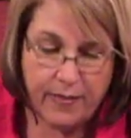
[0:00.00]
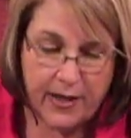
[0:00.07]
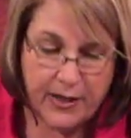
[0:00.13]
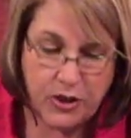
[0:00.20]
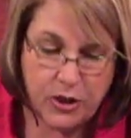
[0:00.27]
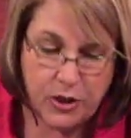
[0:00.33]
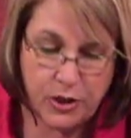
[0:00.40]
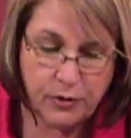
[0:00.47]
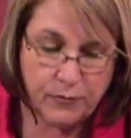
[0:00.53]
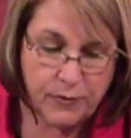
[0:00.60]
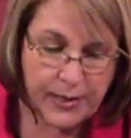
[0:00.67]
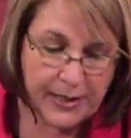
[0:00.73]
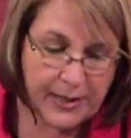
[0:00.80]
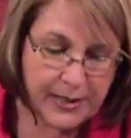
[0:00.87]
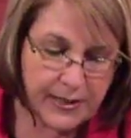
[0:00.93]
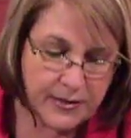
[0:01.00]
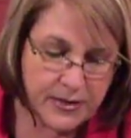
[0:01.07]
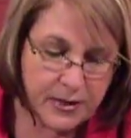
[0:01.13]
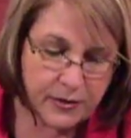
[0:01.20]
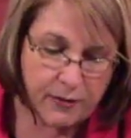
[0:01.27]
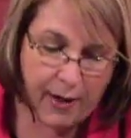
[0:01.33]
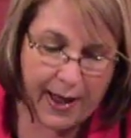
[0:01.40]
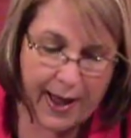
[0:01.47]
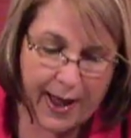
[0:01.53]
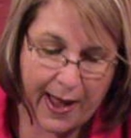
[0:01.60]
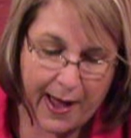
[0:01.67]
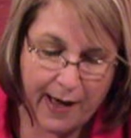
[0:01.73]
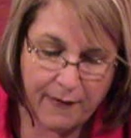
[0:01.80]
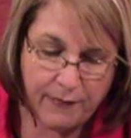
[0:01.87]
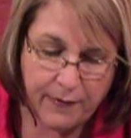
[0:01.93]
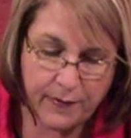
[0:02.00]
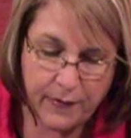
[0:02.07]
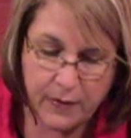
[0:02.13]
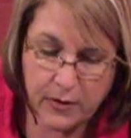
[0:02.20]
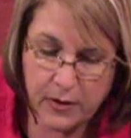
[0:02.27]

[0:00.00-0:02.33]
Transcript: that you need to have